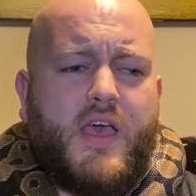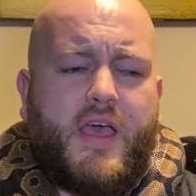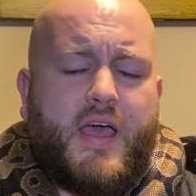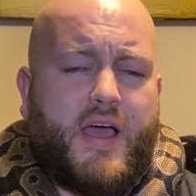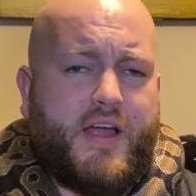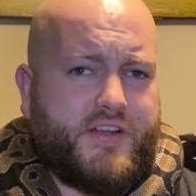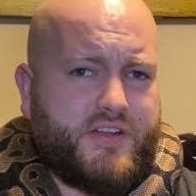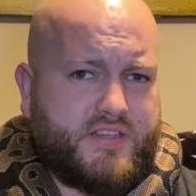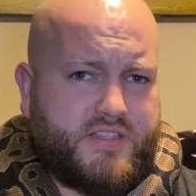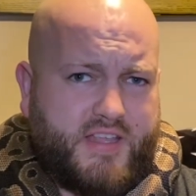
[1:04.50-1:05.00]
I
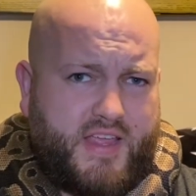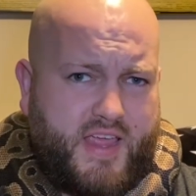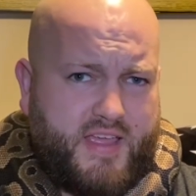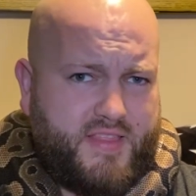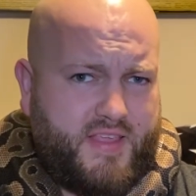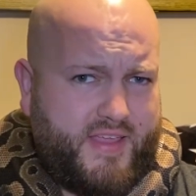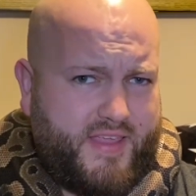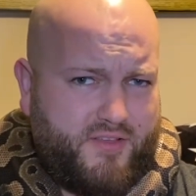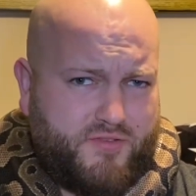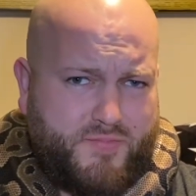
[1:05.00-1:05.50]
understand
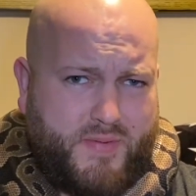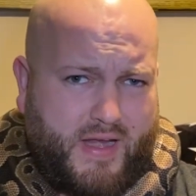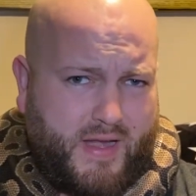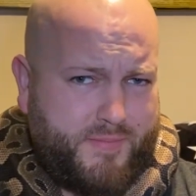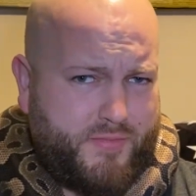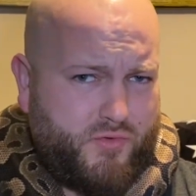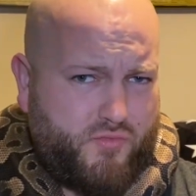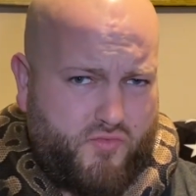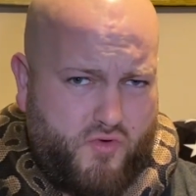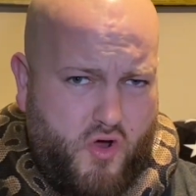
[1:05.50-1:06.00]
like it was picking up
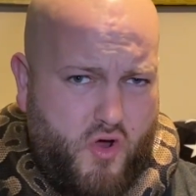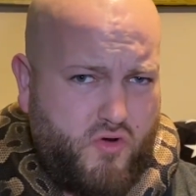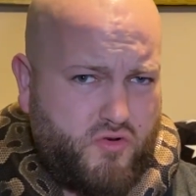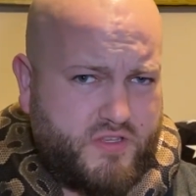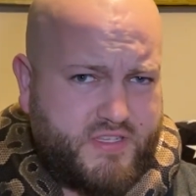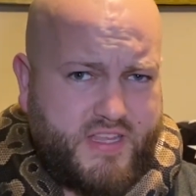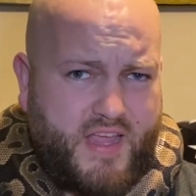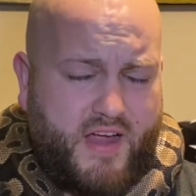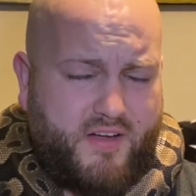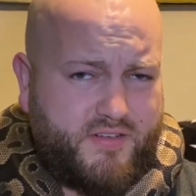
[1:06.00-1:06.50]
the road
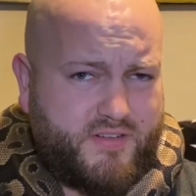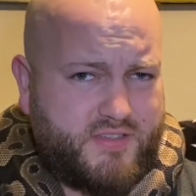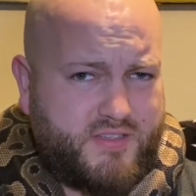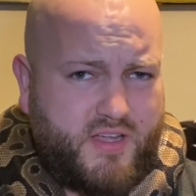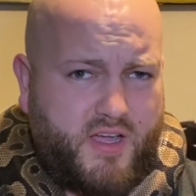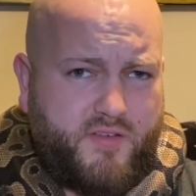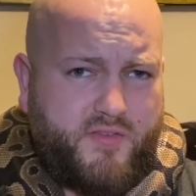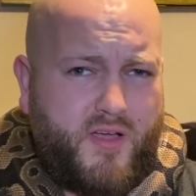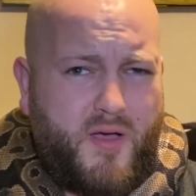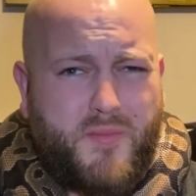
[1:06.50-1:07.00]
sound and
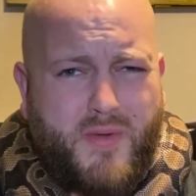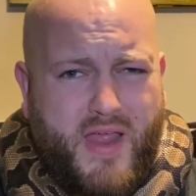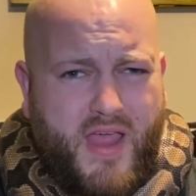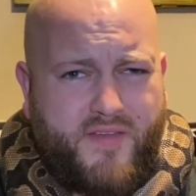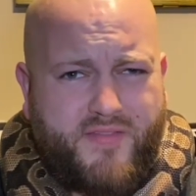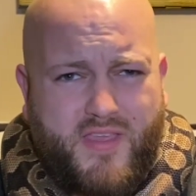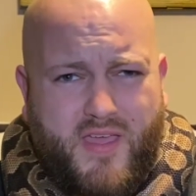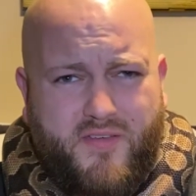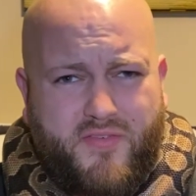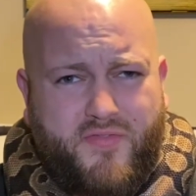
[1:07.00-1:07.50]
stuff. I'm going to have
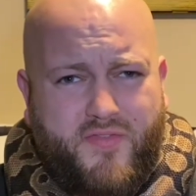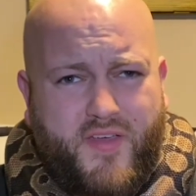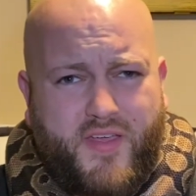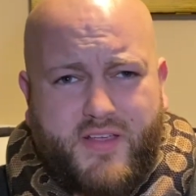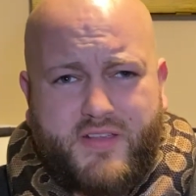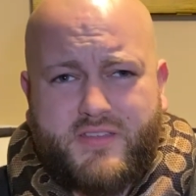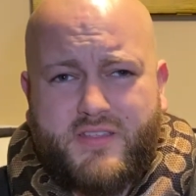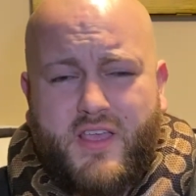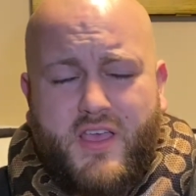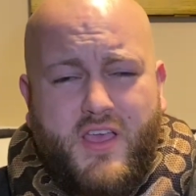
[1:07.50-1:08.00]
that
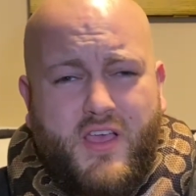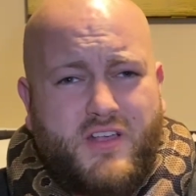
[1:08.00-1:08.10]
fixed.